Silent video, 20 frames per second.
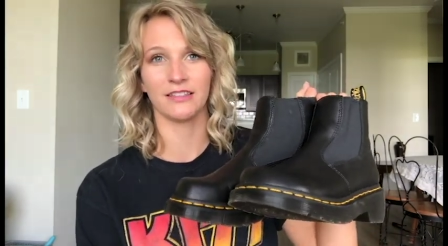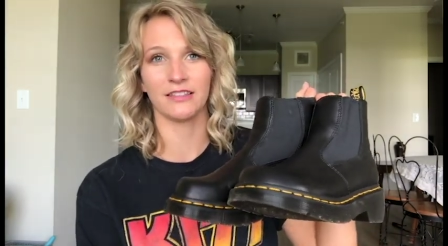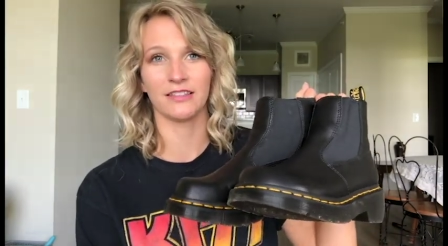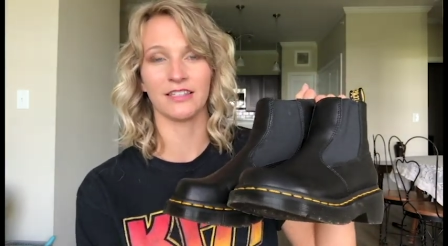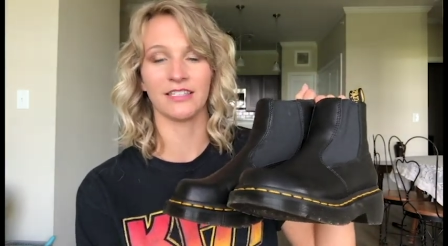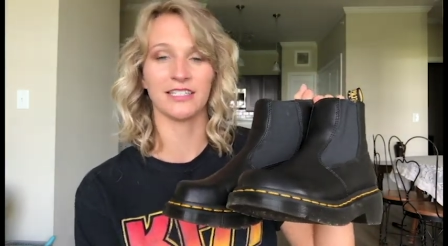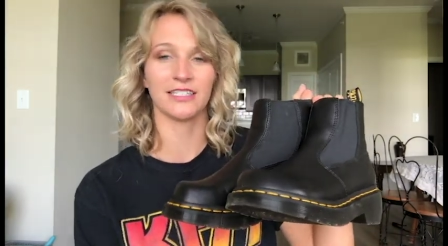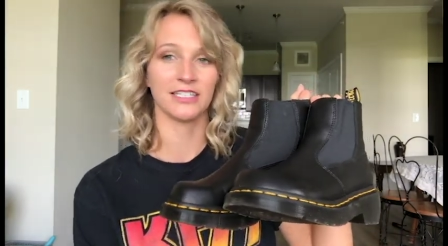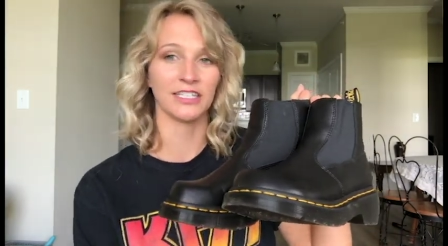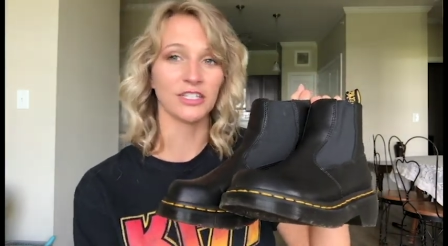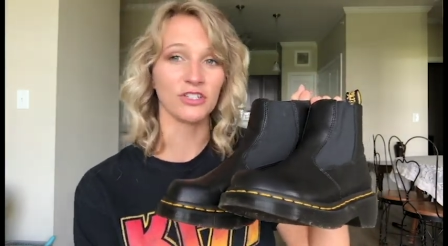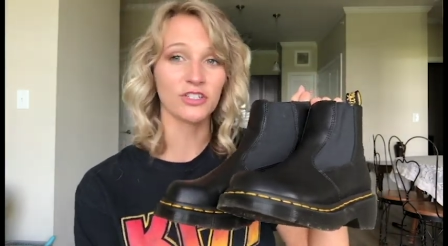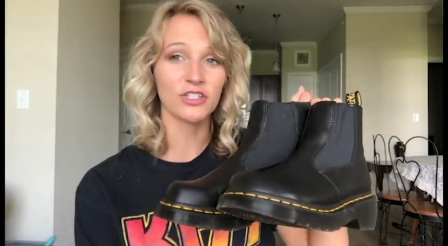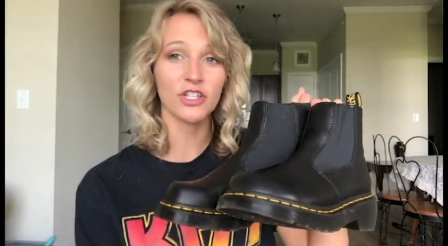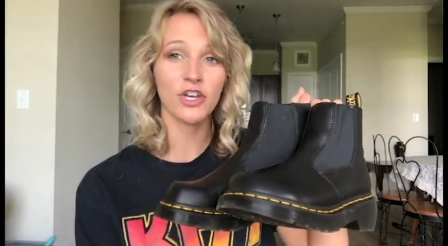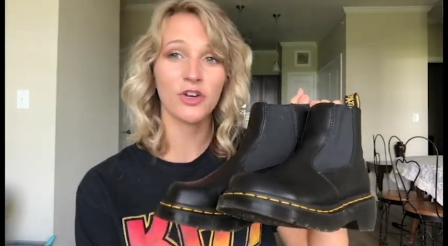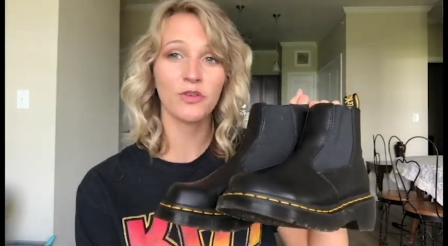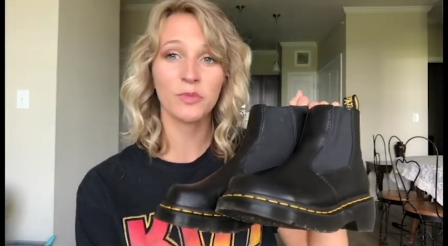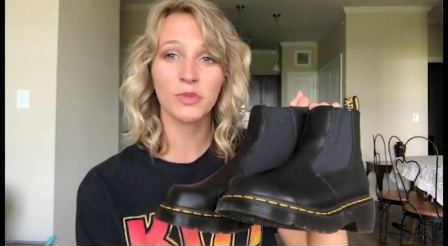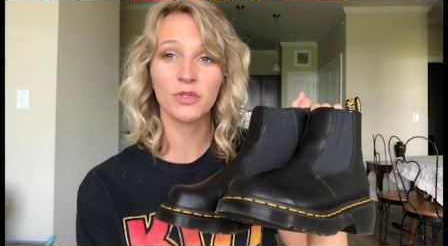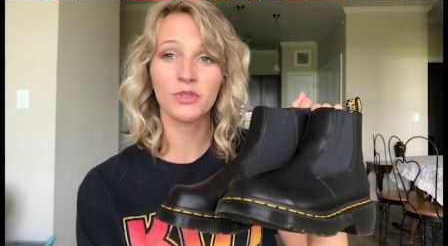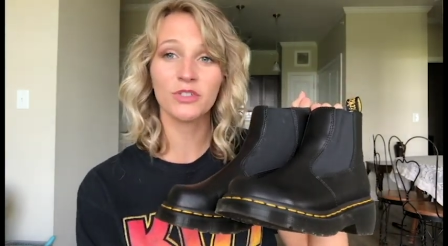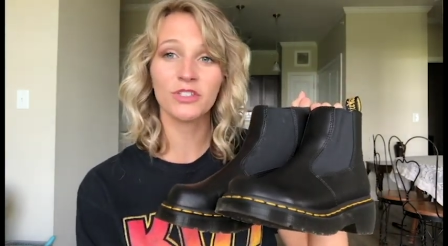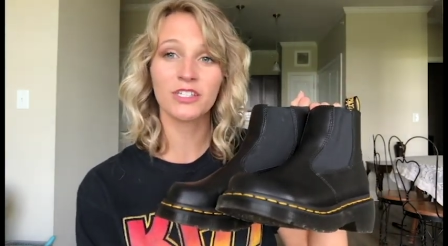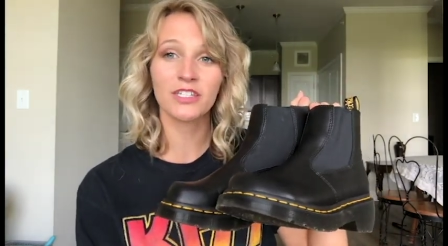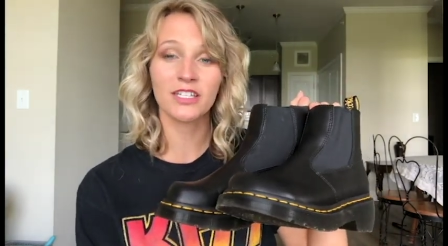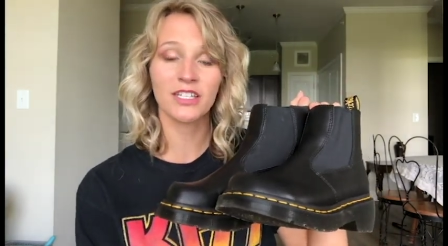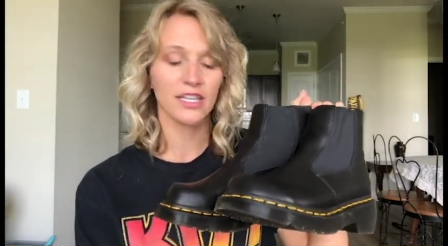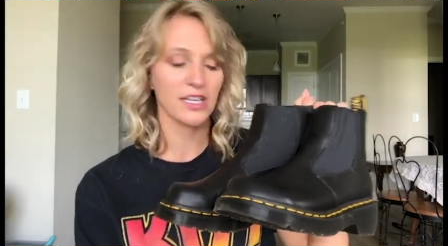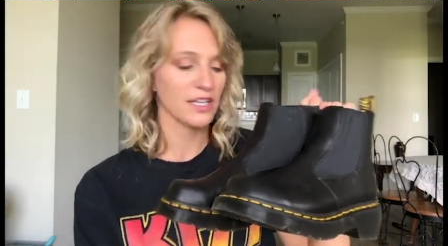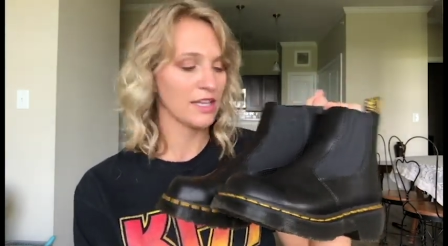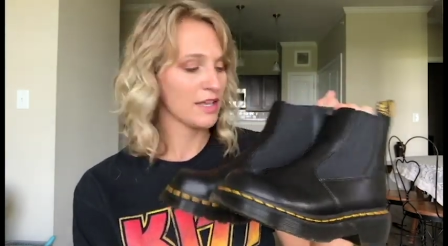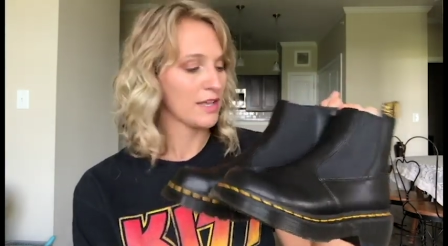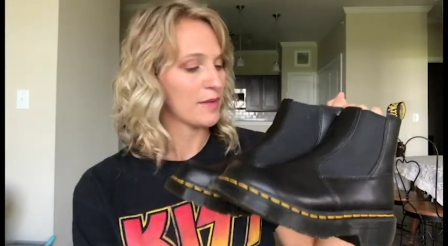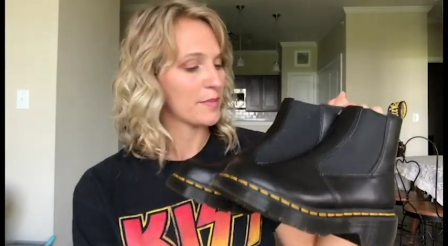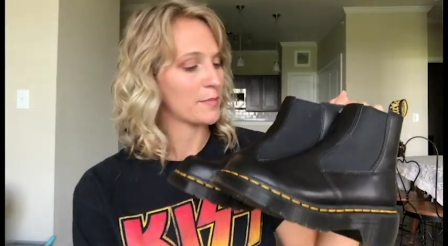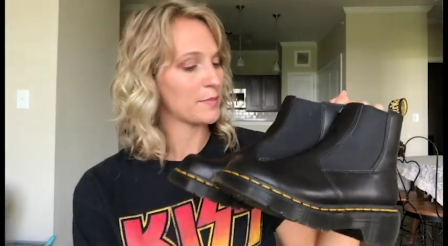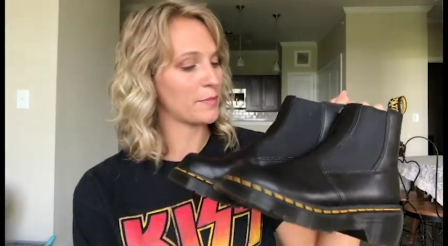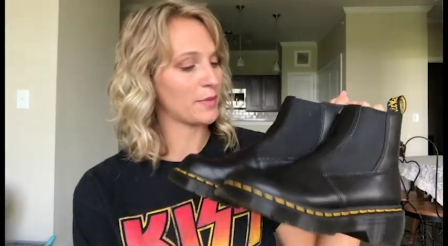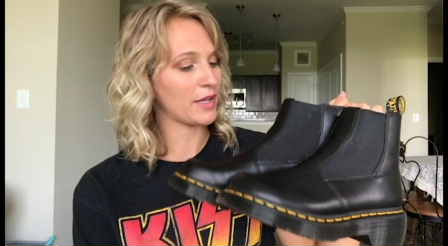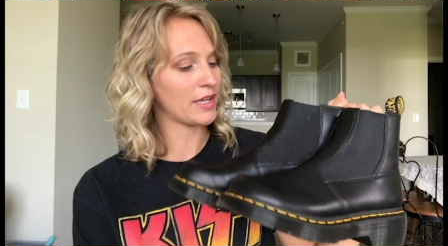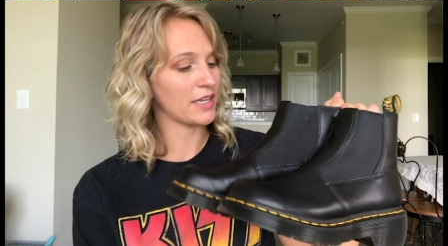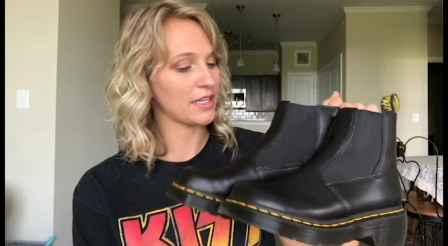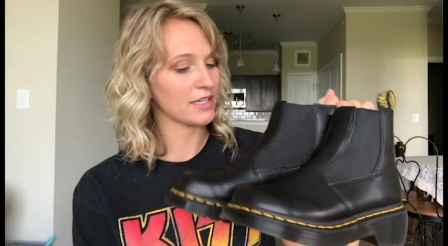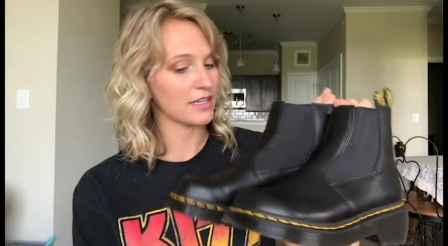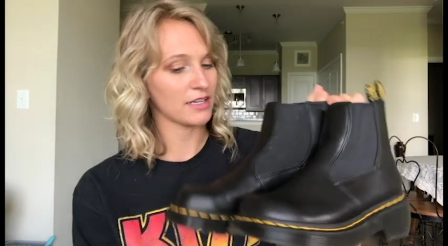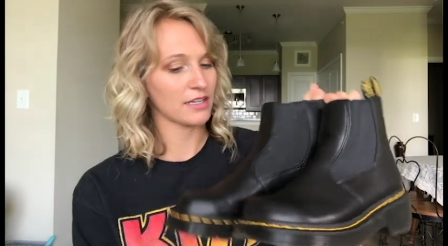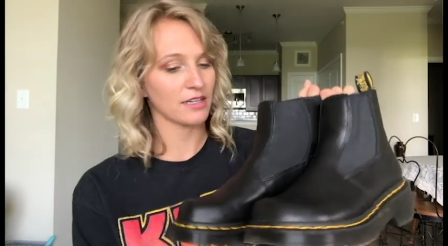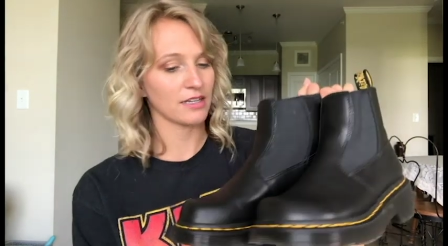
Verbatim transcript: the steel toe boots, but